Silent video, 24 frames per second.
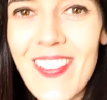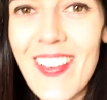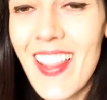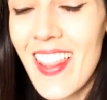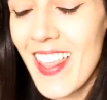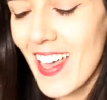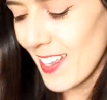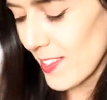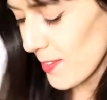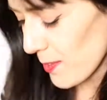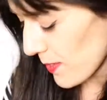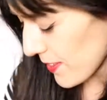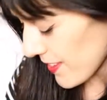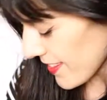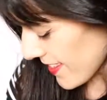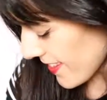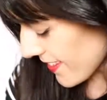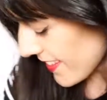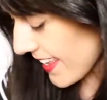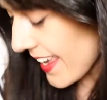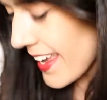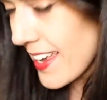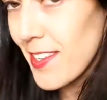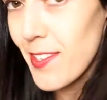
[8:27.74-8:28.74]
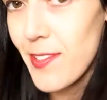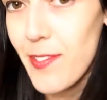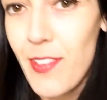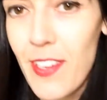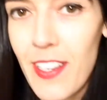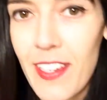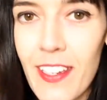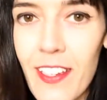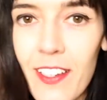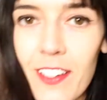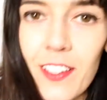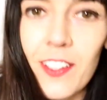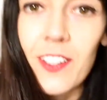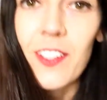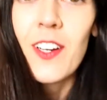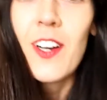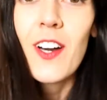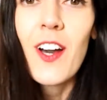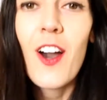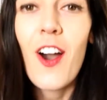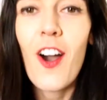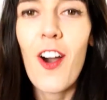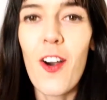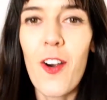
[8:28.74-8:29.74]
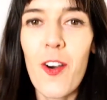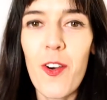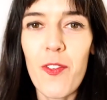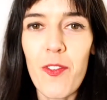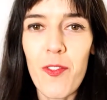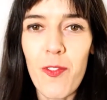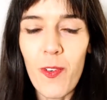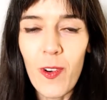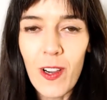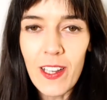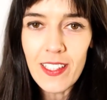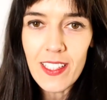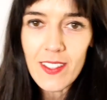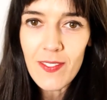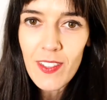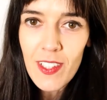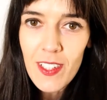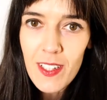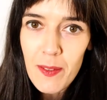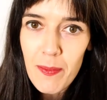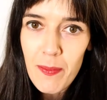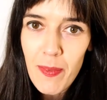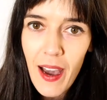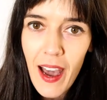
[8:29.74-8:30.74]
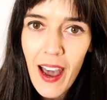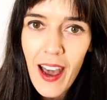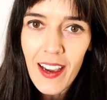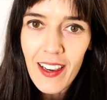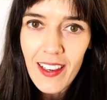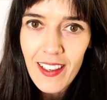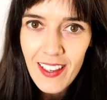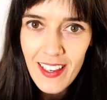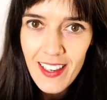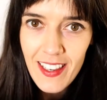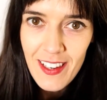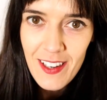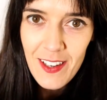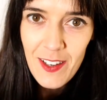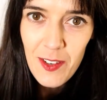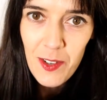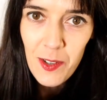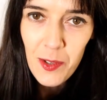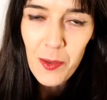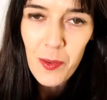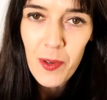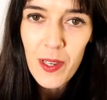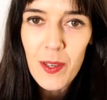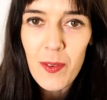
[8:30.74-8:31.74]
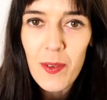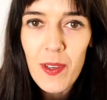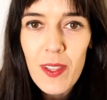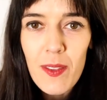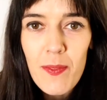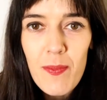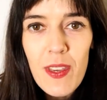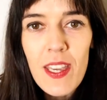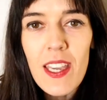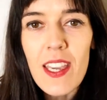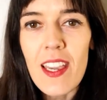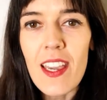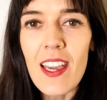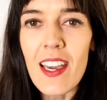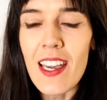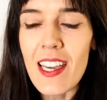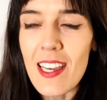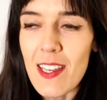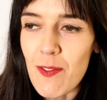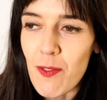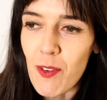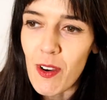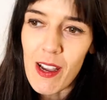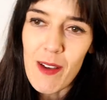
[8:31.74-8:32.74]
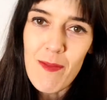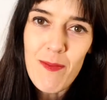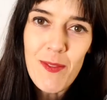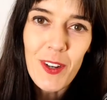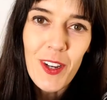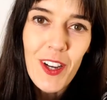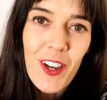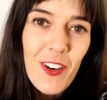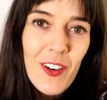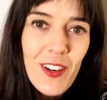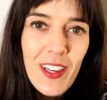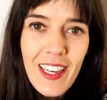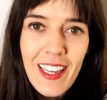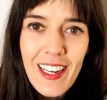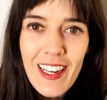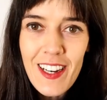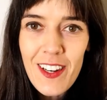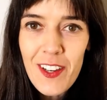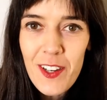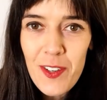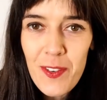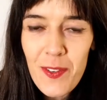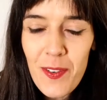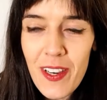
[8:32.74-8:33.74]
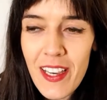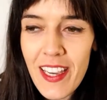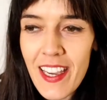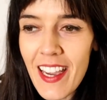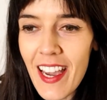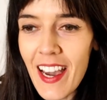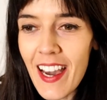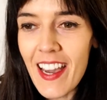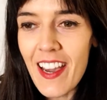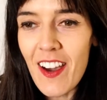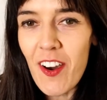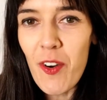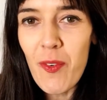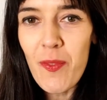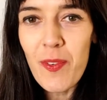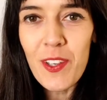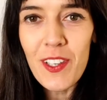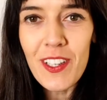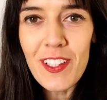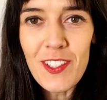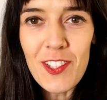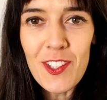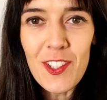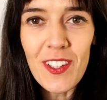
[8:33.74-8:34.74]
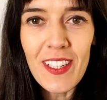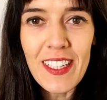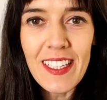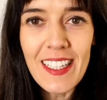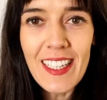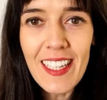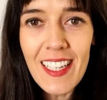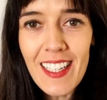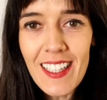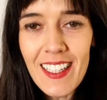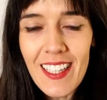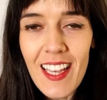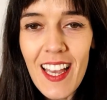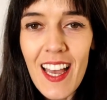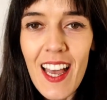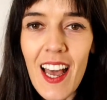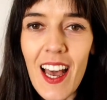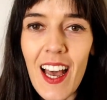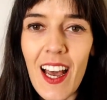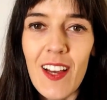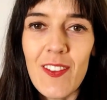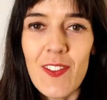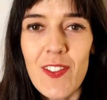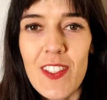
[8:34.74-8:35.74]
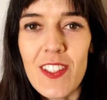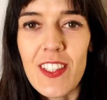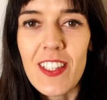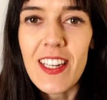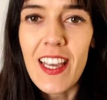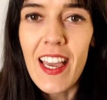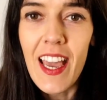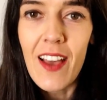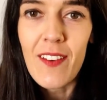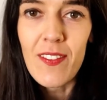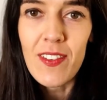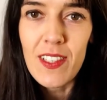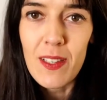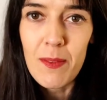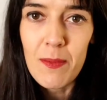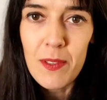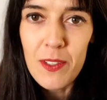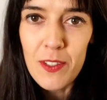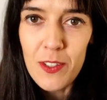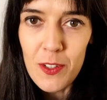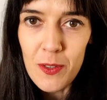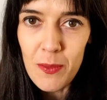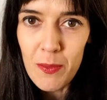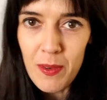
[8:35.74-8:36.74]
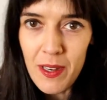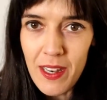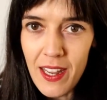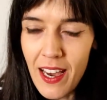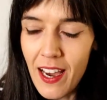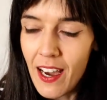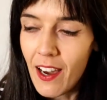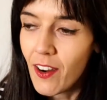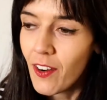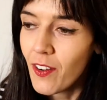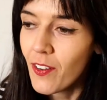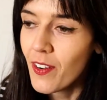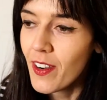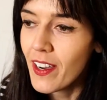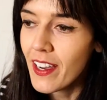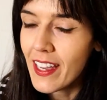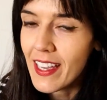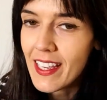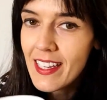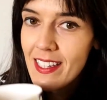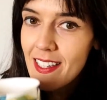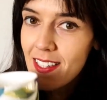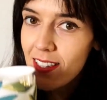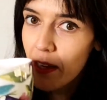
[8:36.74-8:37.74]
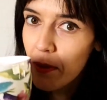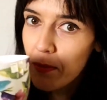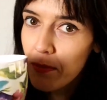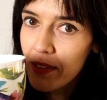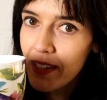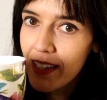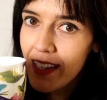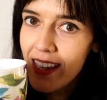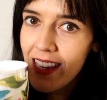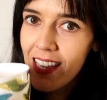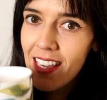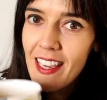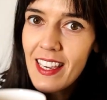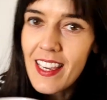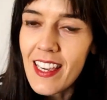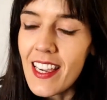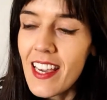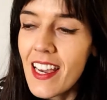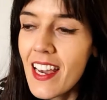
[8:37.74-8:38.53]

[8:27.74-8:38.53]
That was today's video of what I'm gonna pack in Norway with me and why I'm going in Norway. I hope you enjoyed it. I'm just gonna have some soup now and some tea,